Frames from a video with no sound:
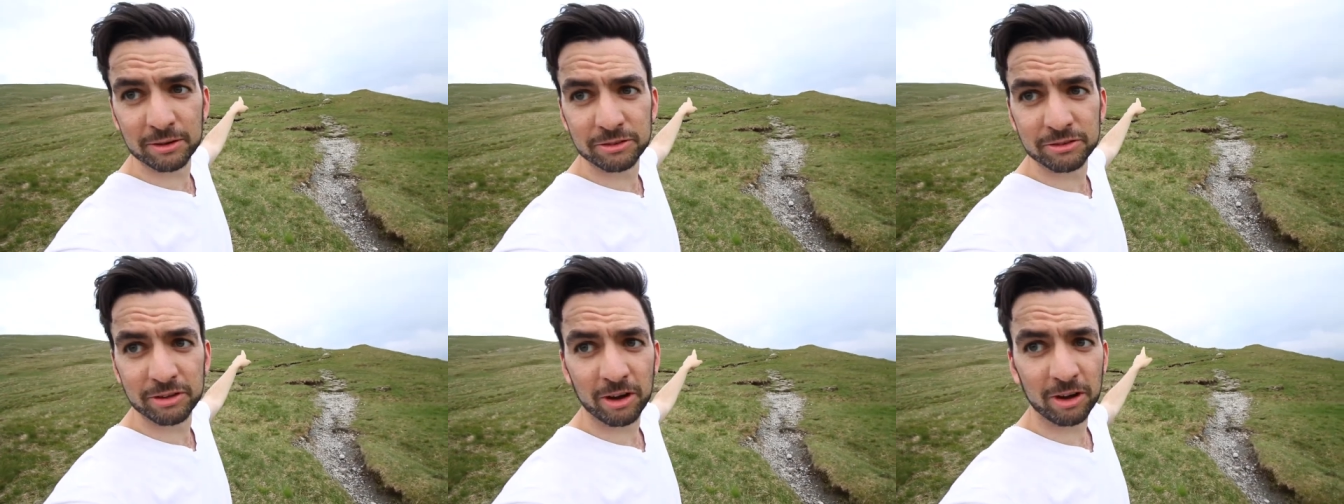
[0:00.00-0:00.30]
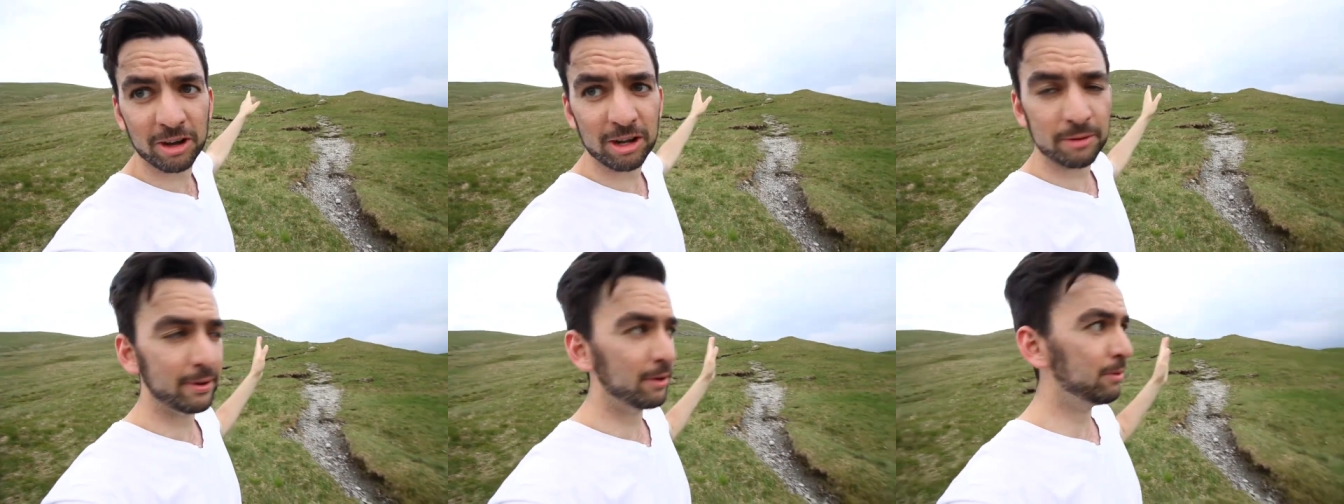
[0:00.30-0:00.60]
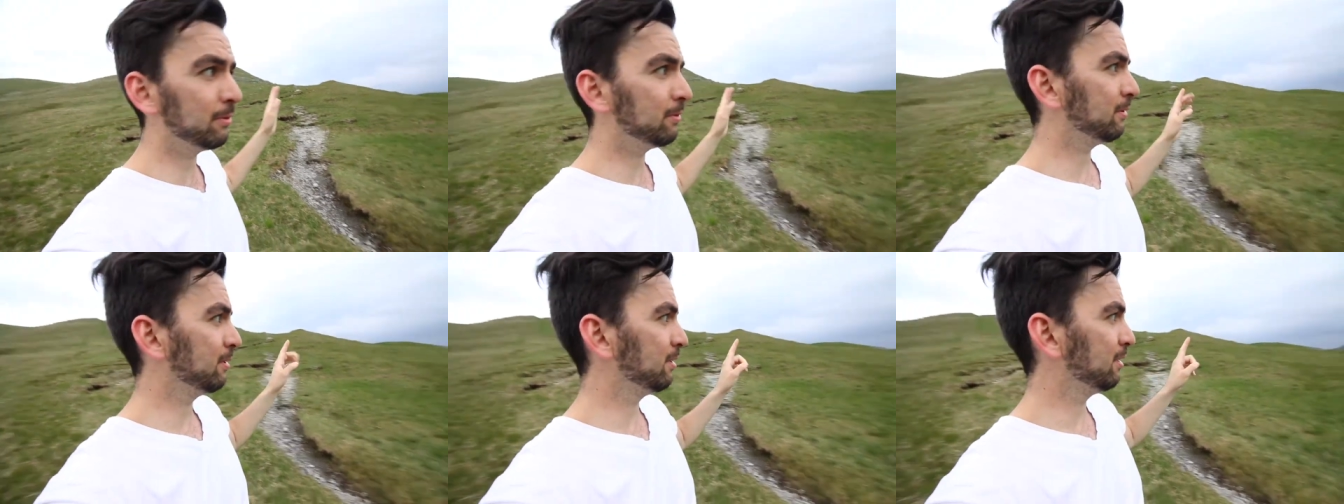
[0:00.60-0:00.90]
I was talking
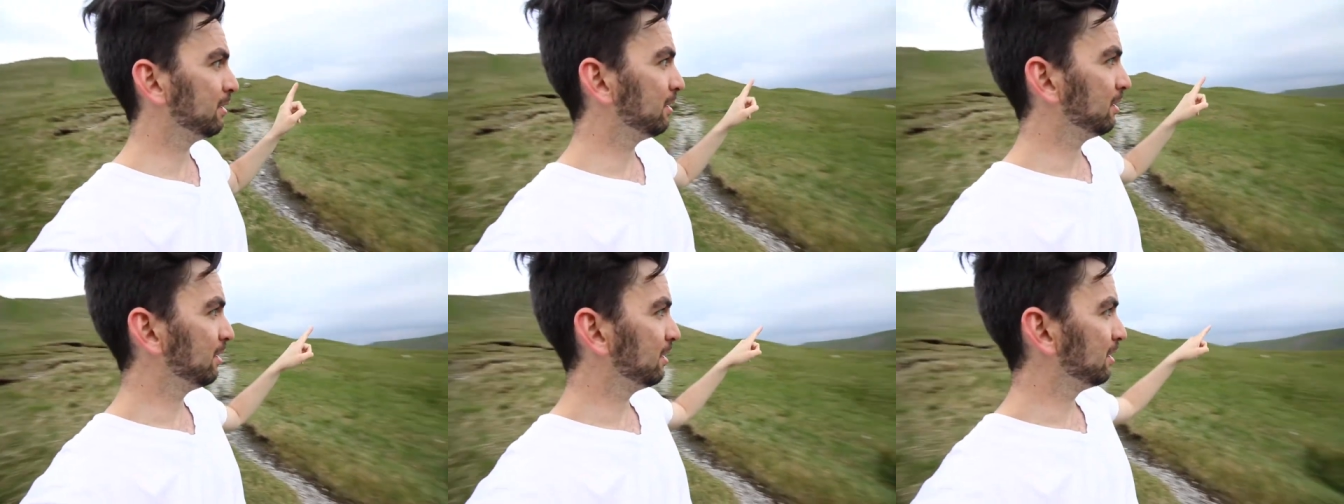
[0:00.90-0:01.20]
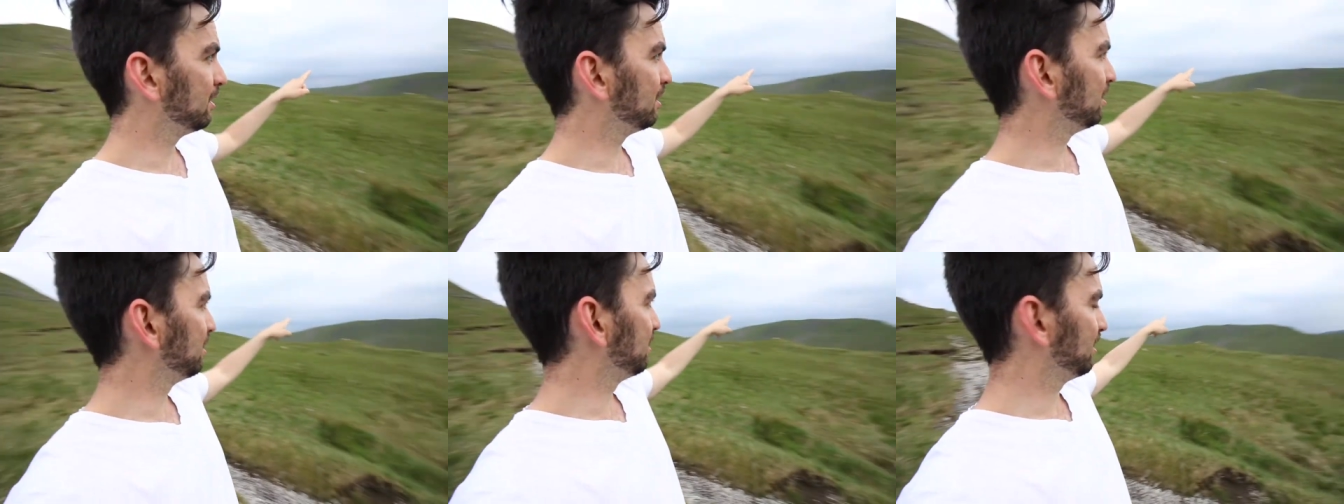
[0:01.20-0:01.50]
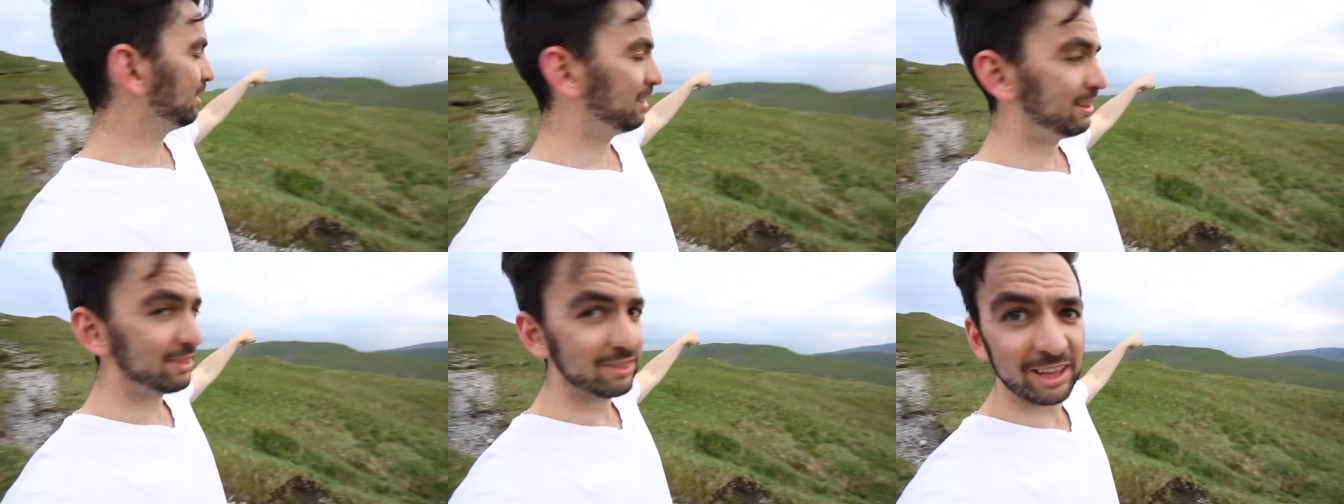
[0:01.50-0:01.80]
about.
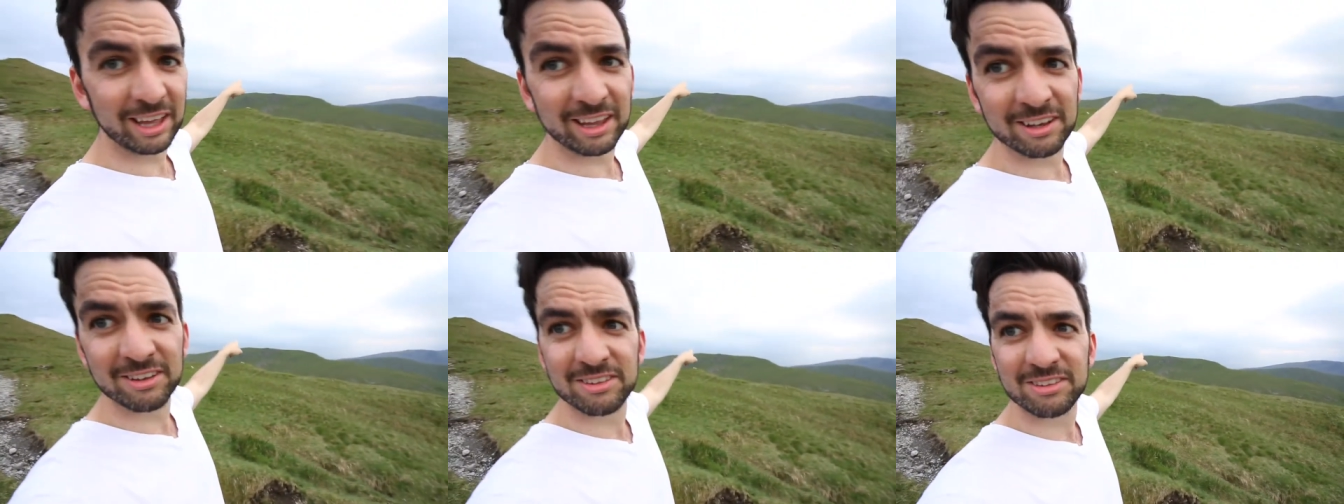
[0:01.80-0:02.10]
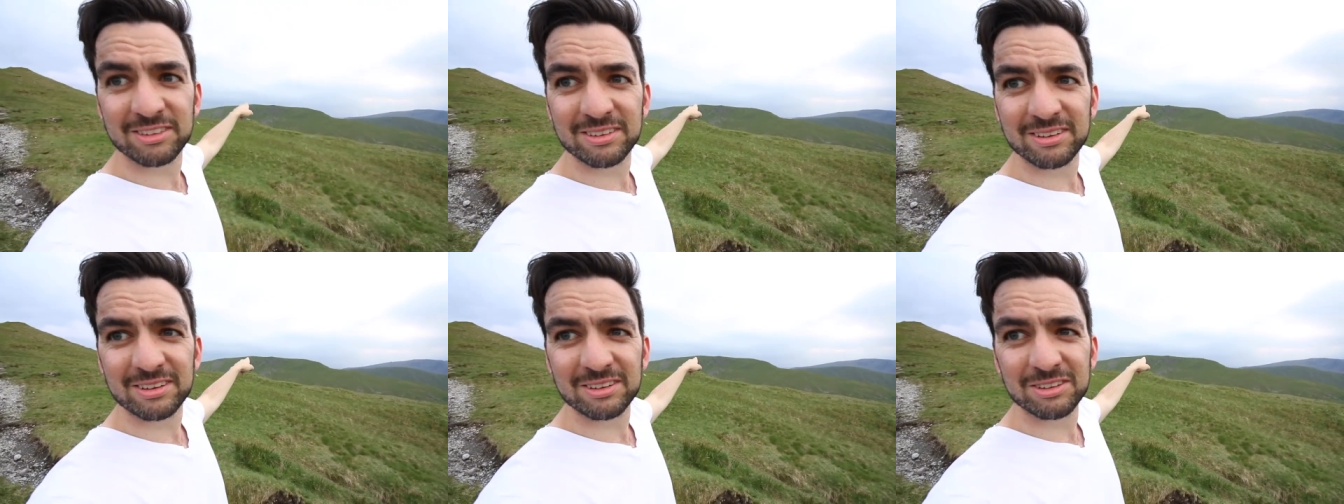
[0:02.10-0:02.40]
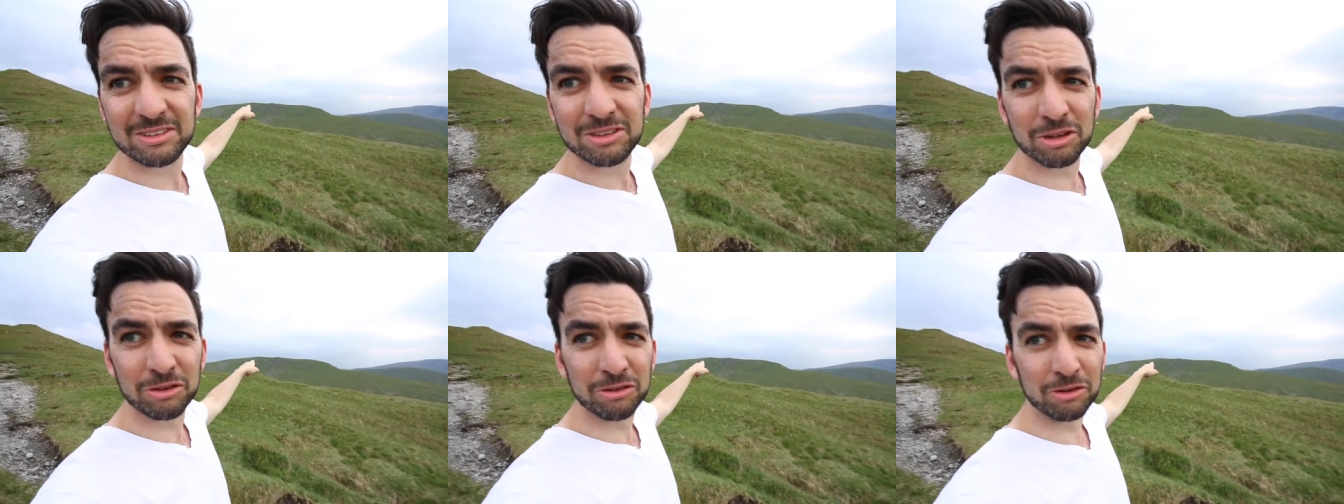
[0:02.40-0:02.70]
It
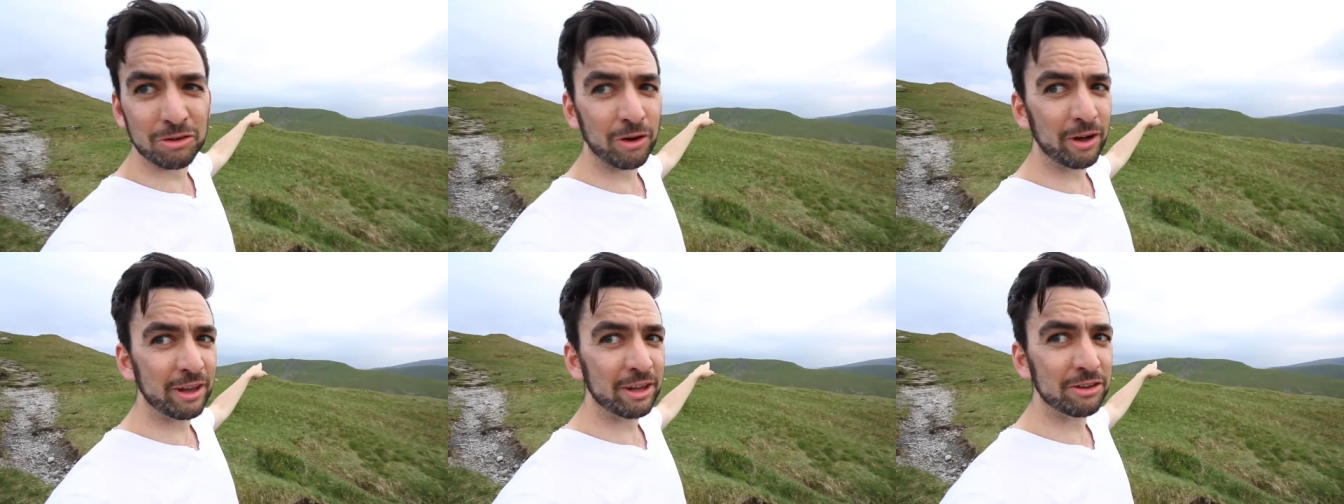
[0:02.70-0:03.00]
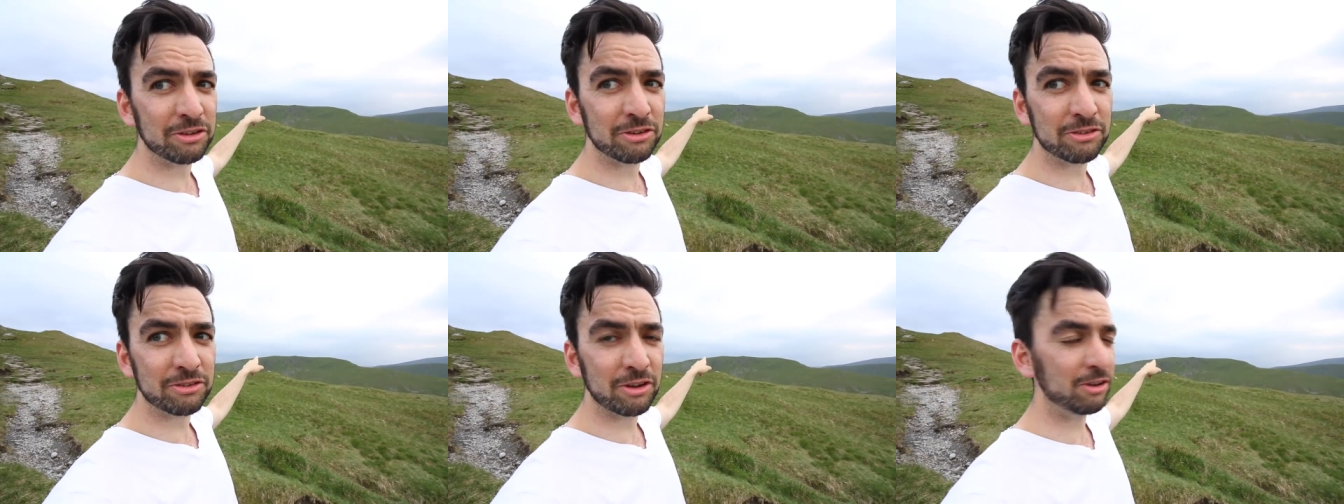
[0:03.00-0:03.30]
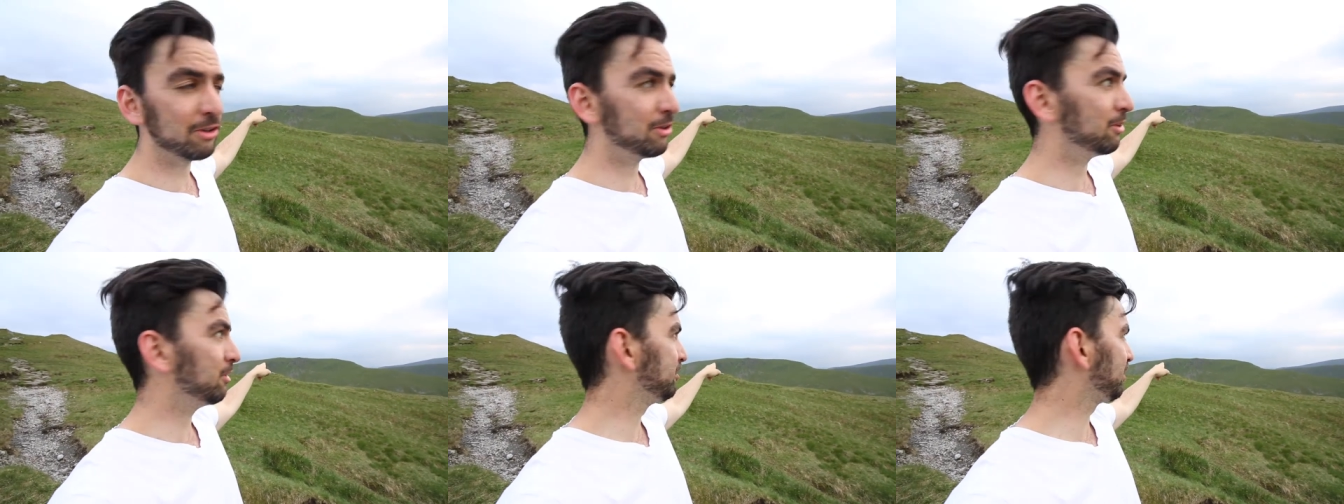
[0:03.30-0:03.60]
doesn't look like the sun's
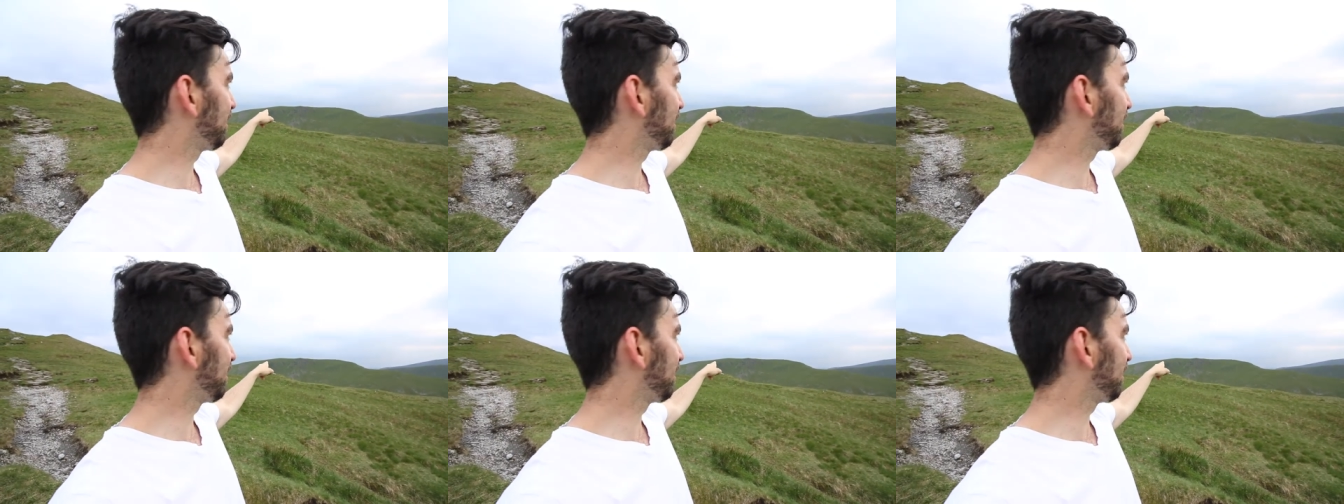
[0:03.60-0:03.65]
gonna go